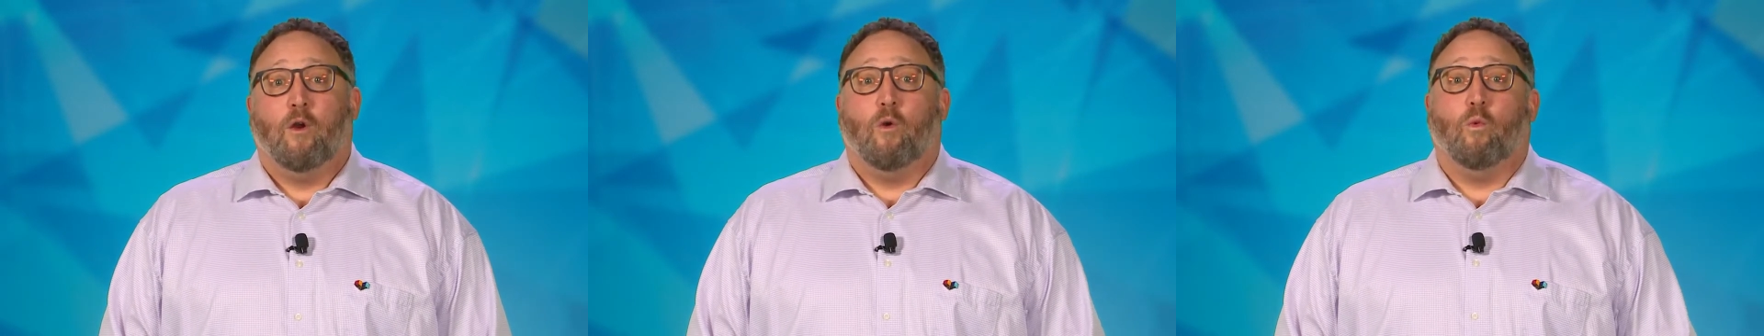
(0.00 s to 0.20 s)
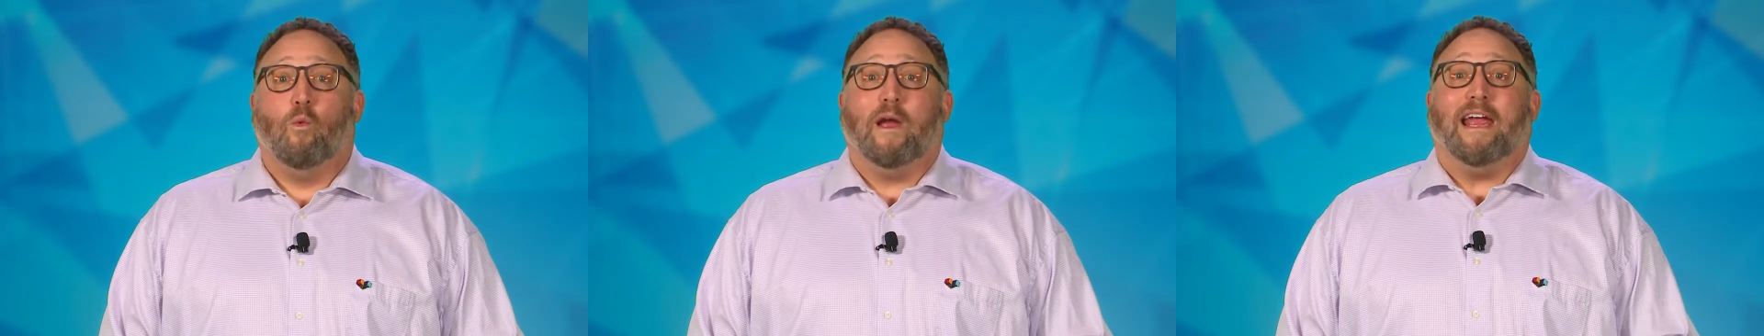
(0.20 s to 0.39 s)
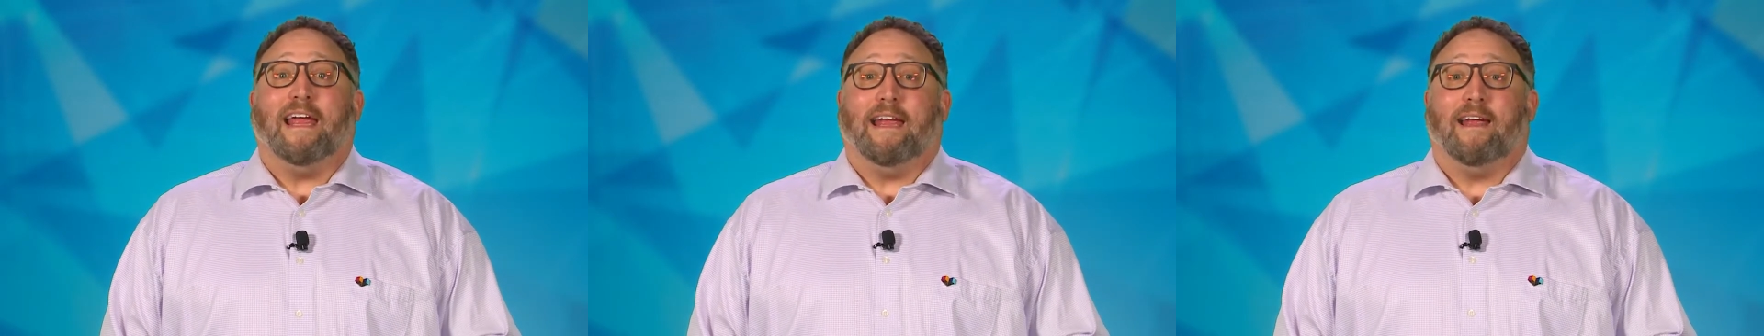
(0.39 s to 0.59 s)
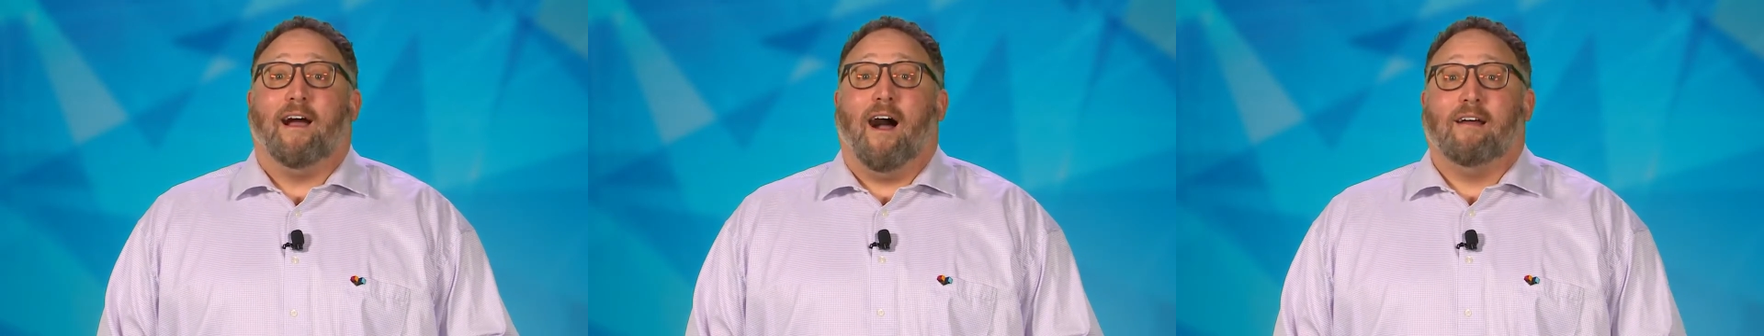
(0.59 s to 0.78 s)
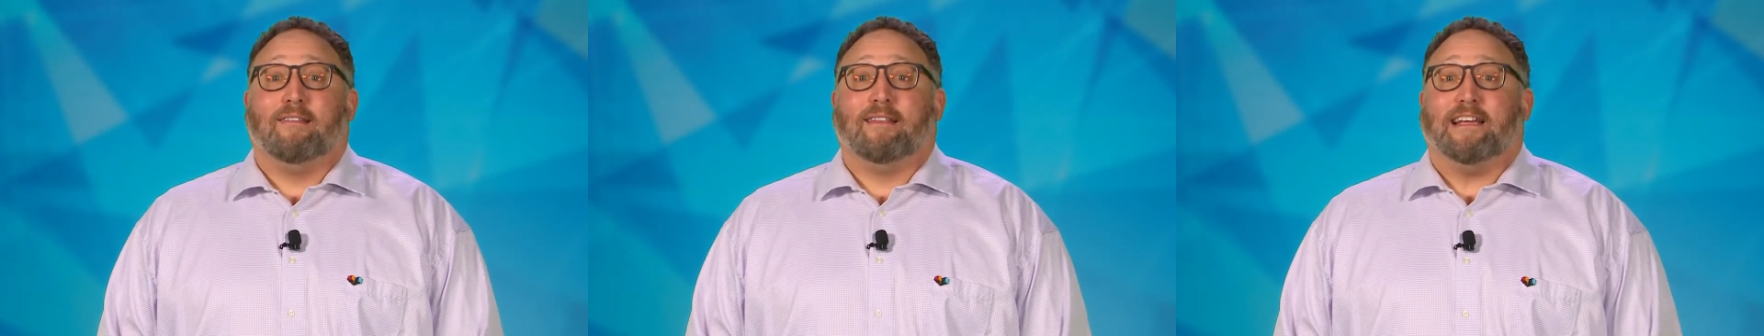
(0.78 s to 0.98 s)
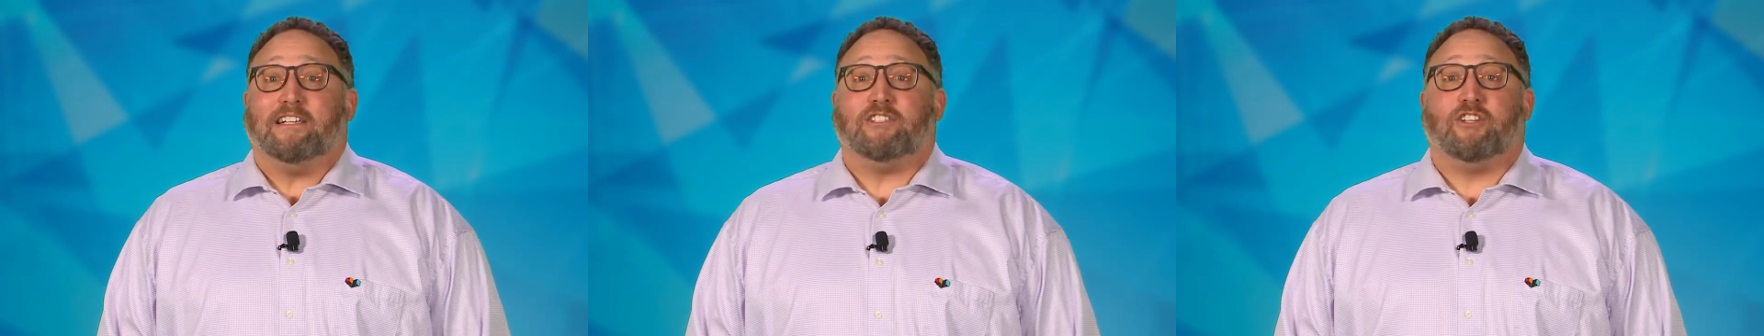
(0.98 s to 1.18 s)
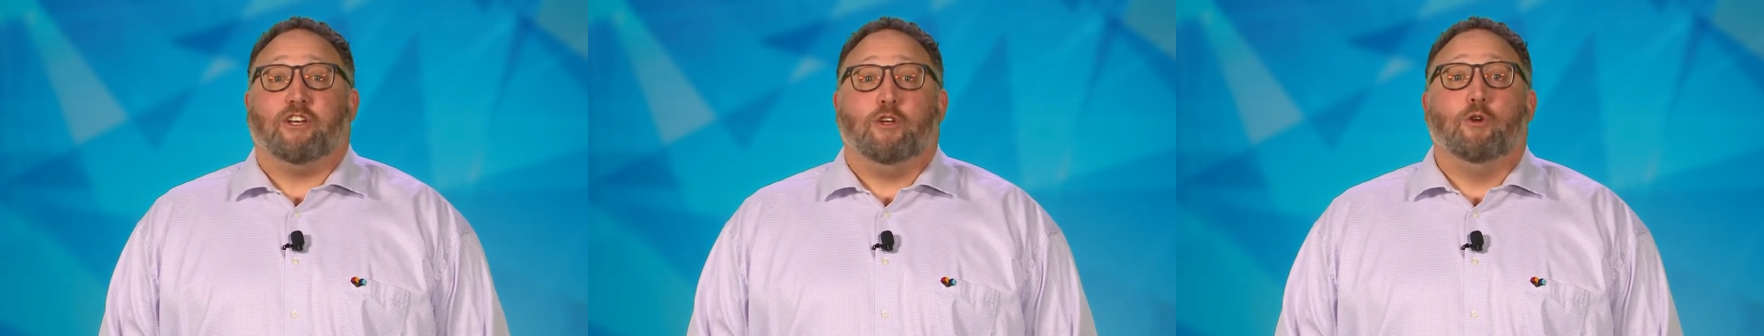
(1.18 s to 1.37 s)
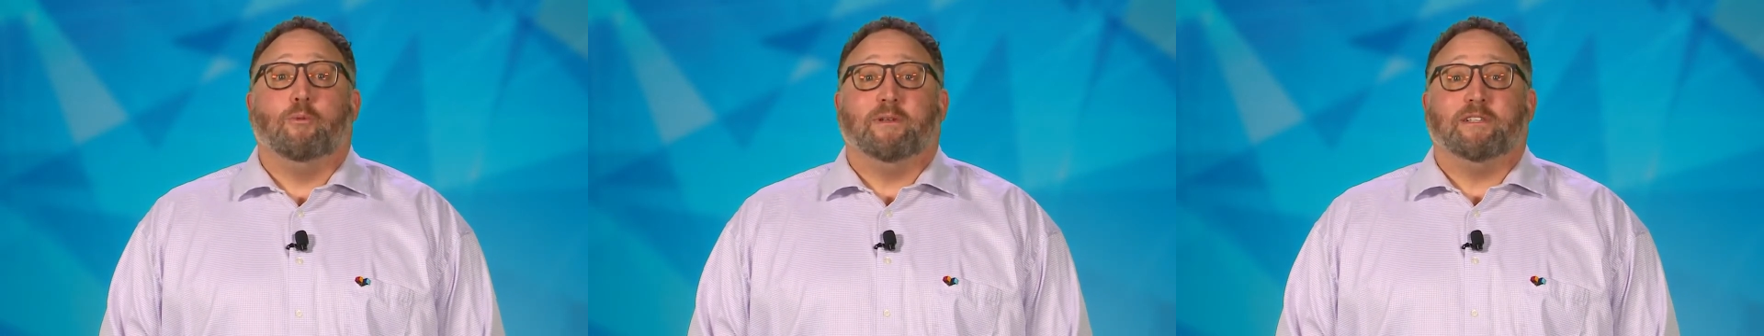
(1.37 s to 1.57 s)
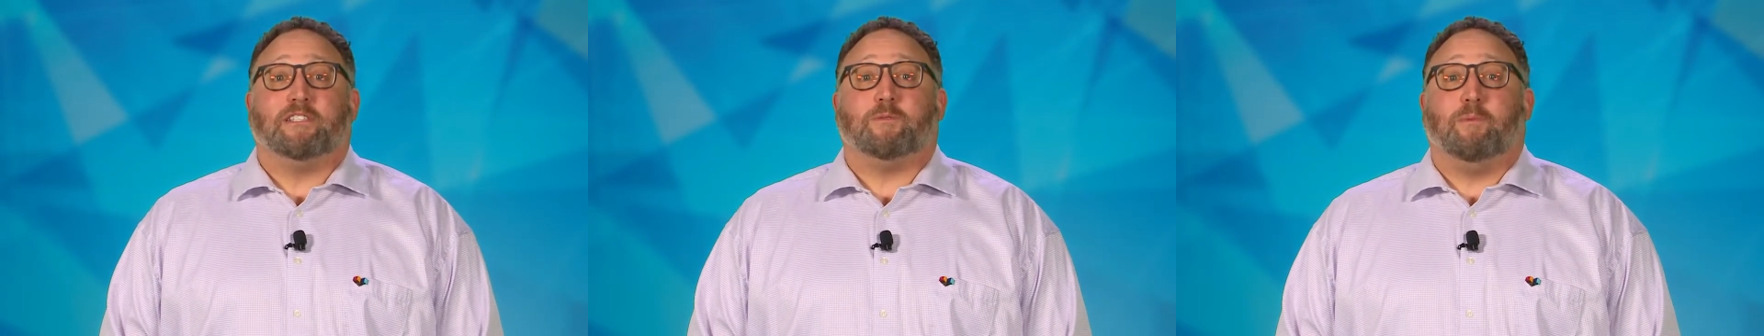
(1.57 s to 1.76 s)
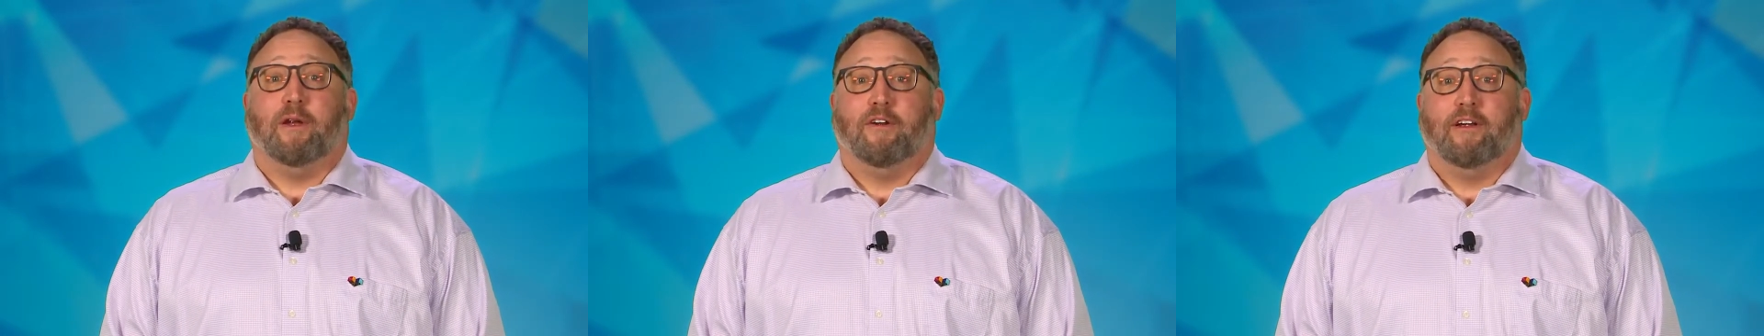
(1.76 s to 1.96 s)
We unleashed the human
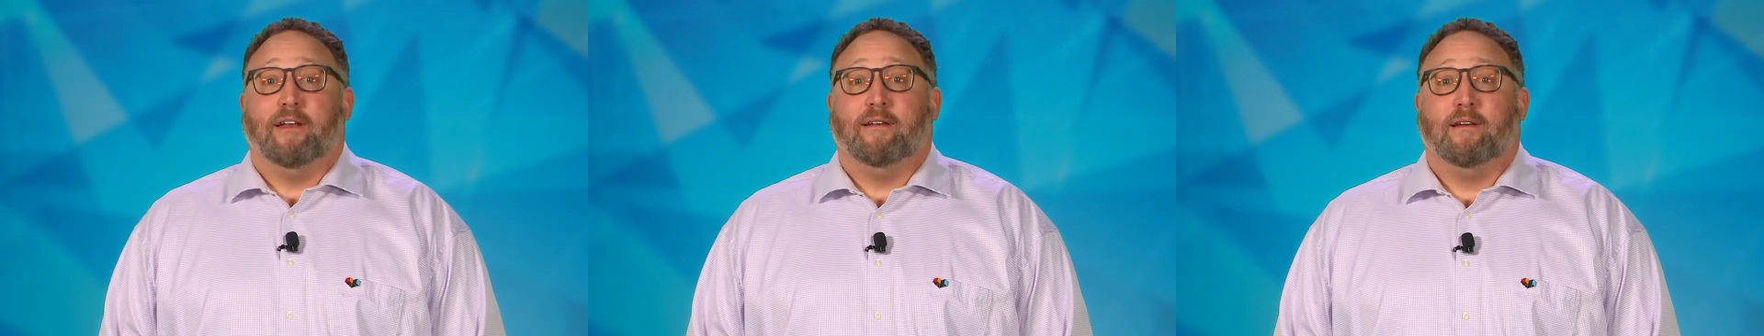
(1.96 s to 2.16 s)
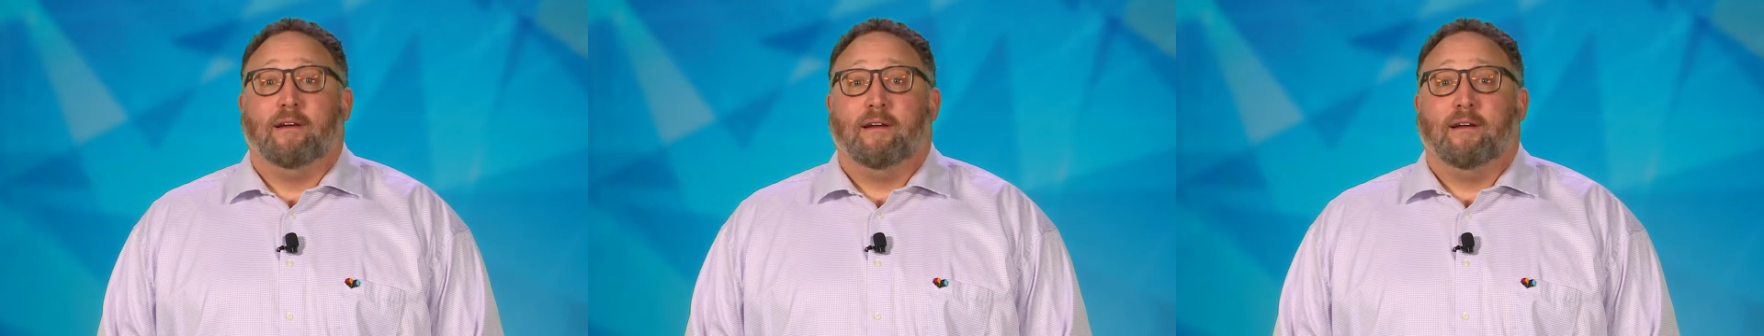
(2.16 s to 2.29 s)
spirit,